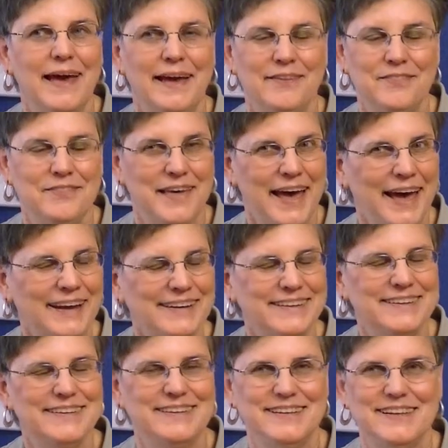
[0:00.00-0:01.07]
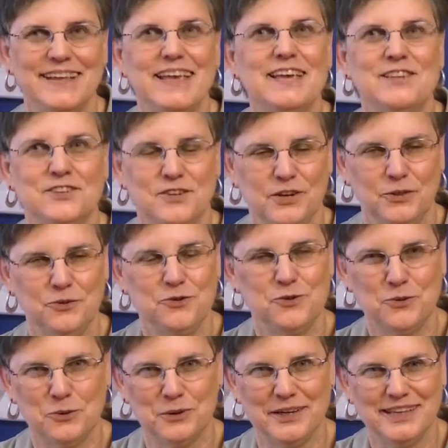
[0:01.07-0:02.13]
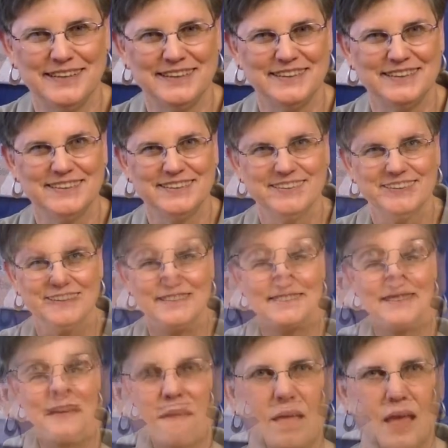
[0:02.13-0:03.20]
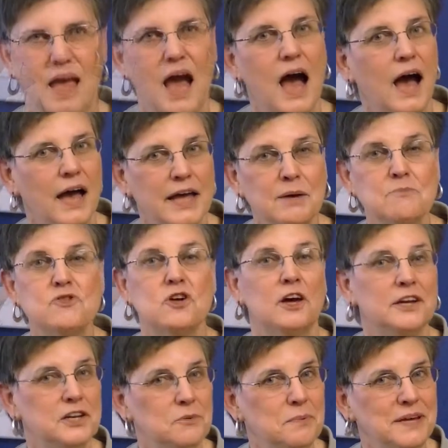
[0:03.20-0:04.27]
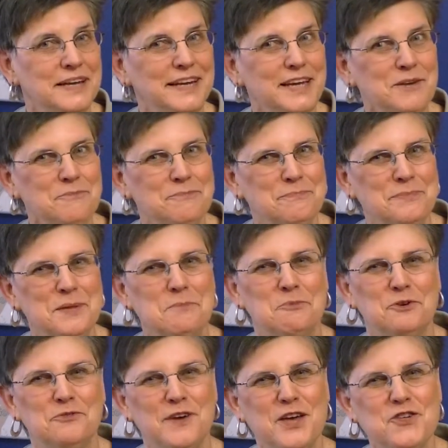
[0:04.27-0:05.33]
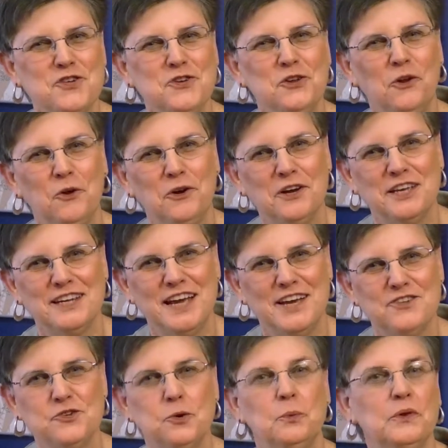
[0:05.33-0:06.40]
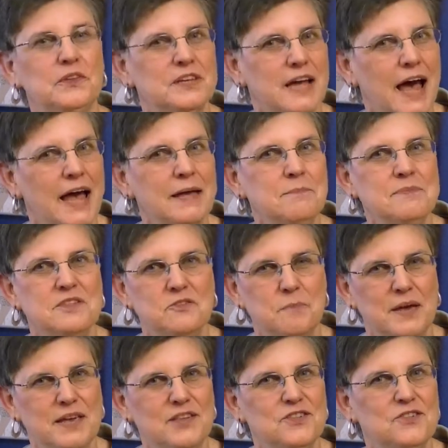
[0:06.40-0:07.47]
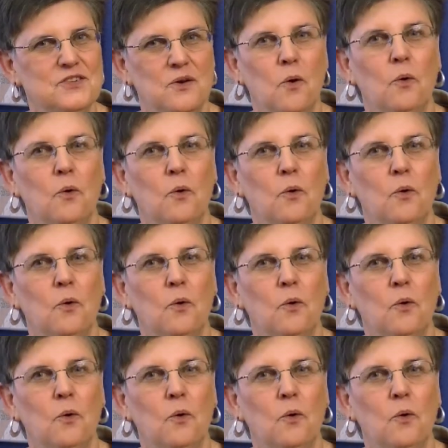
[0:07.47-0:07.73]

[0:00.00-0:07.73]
And that is another story. I am Jonda Beattie, professional organizer with time-space